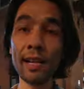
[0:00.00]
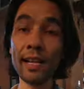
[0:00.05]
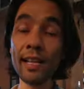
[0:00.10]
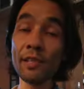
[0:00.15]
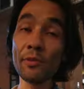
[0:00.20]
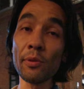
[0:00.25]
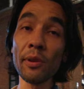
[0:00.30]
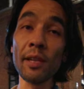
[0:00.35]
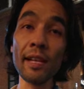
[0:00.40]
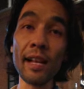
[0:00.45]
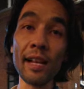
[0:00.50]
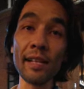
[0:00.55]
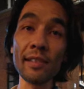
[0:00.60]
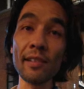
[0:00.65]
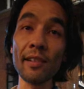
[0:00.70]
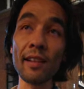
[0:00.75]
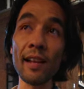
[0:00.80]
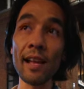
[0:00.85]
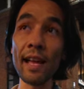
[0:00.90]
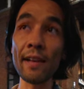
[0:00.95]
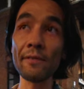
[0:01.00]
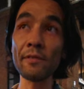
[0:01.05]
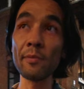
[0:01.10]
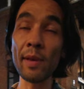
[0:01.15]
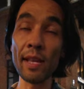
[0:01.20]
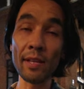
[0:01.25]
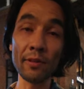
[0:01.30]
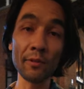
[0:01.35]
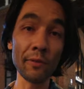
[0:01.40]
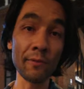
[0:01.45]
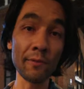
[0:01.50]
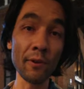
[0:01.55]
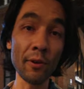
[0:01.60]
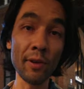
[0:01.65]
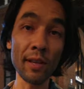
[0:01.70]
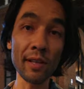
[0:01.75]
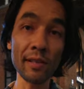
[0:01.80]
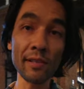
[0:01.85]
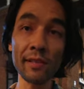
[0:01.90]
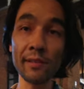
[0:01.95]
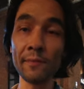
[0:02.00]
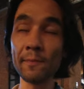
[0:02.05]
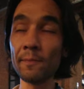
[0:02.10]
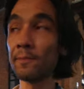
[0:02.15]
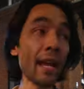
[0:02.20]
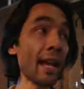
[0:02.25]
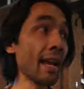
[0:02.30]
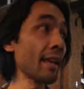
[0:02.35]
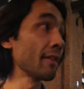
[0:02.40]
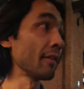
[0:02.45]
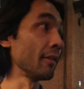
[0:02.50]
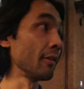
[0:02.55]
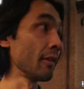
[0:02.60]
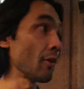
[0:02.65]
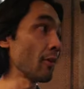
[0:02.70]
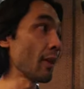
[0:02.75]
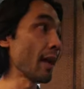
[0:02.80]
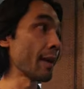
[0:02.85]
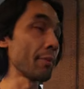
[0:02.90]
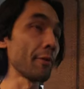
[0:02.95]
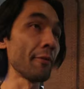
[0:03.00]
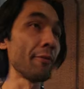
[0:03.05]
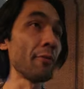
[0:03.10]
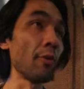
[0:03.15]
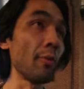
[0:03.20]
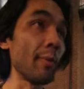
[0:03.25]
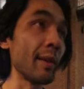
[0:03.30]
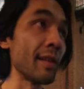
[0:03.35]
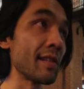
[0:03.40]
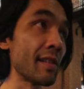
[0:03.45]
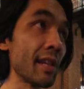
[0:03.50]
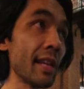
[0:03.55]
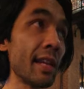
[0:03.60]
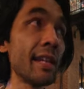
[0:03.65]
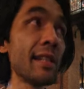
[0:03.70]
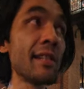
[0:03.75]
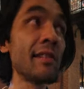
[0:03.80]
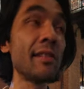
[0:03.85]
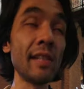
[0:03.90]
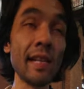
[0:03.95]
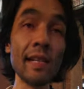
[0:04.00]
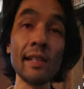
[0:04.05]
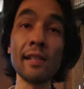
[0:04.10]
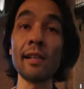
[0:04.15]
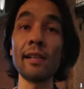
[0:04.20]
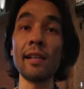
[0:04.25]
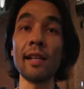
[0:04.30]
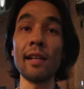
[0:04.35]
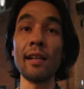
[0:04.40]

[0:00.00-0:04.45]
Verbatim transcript: It is really nice to not have to manually focus. And the low light performance is decent